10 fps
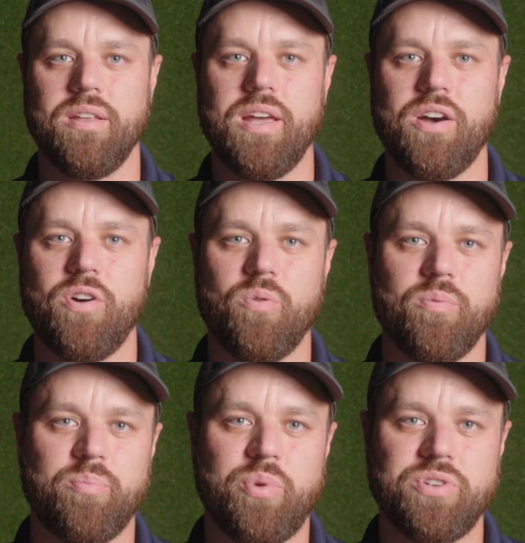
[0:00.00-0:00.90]

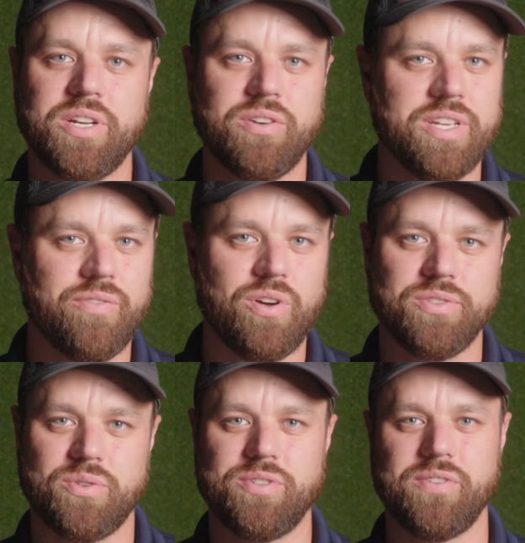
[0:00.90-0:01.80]
Now, projectors have
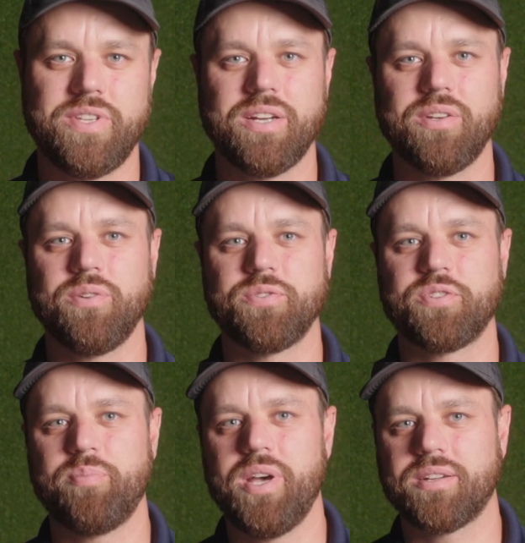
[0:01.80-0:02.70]
all sorts of technical
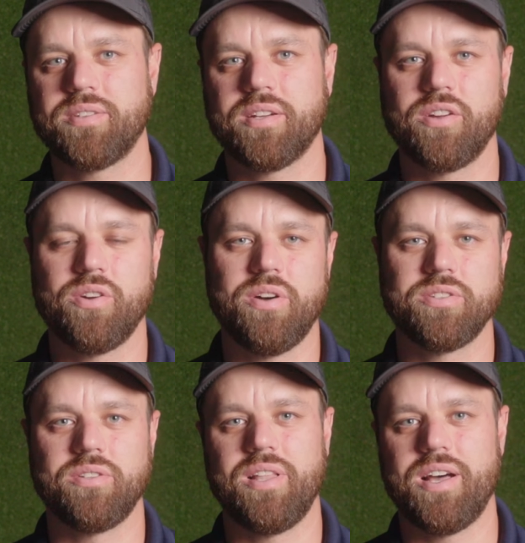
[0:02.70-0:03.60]
specs that can
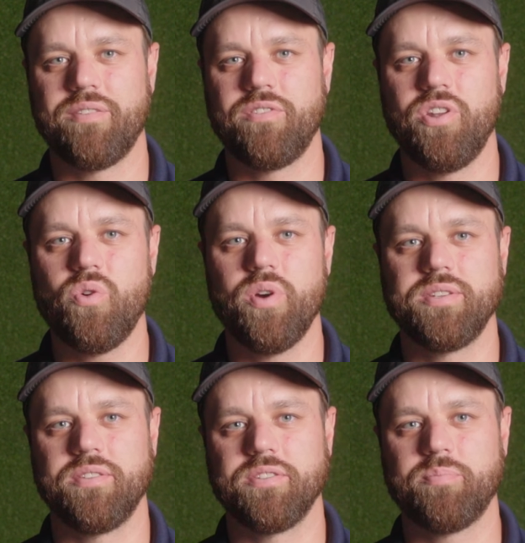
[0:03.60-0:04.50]
cause a lot of
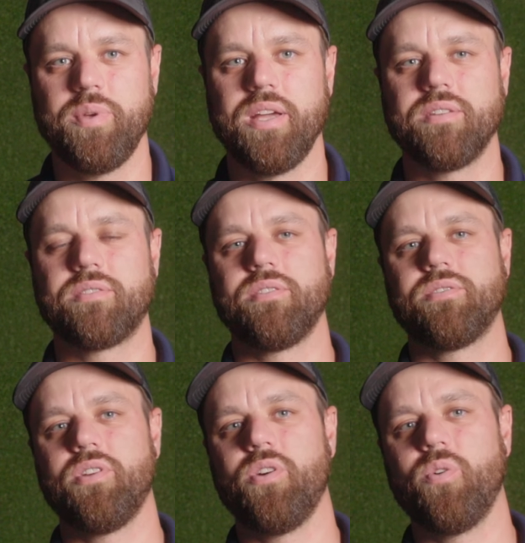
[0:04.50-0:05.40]
noise in the space,
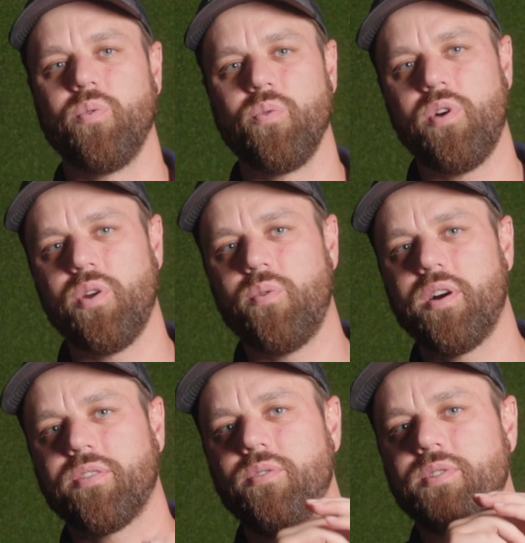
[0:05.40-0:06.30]
so we want to
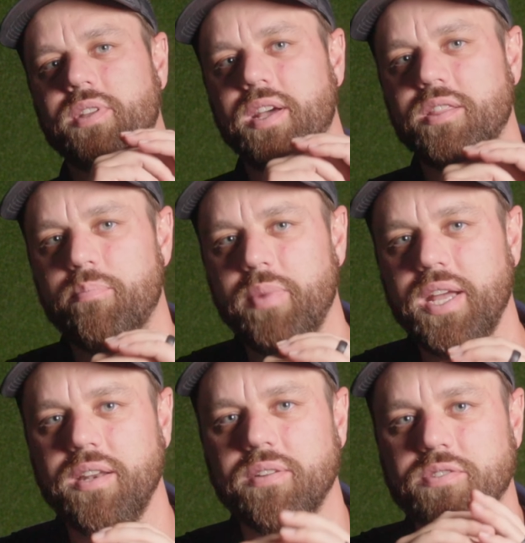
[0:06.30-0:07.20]
walk through today the
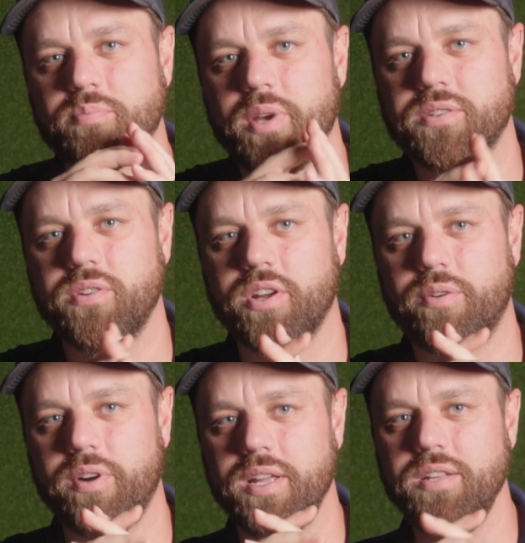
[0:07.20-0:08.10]
main specs you're going
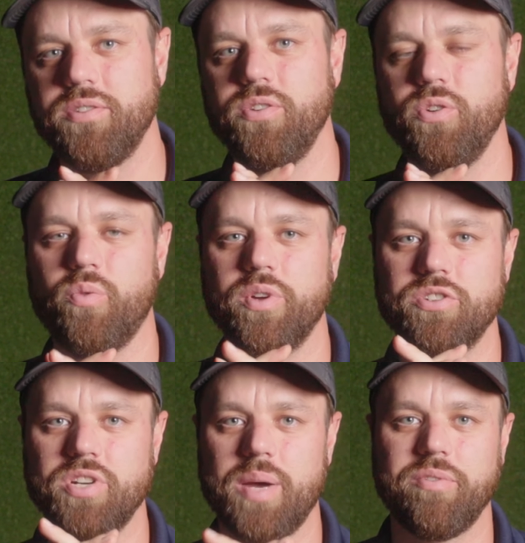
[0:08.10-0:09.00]
to run into when
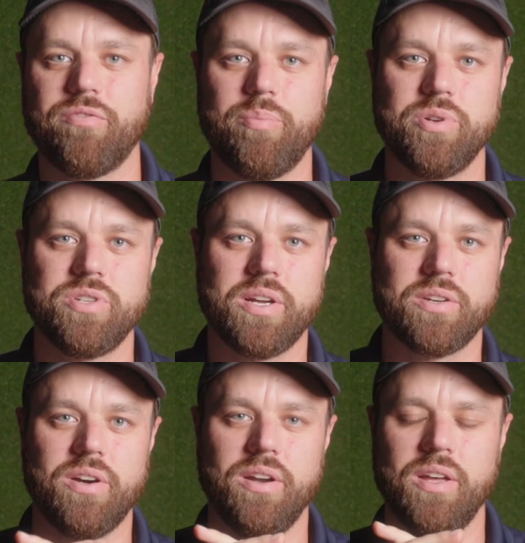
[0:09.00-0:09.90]
shopping for a
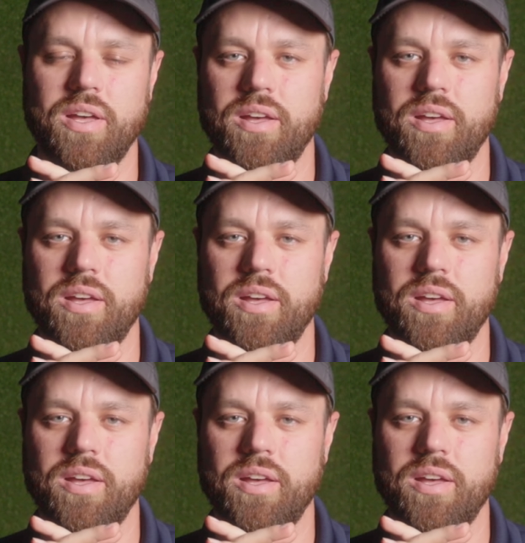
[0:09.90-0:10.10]
projector,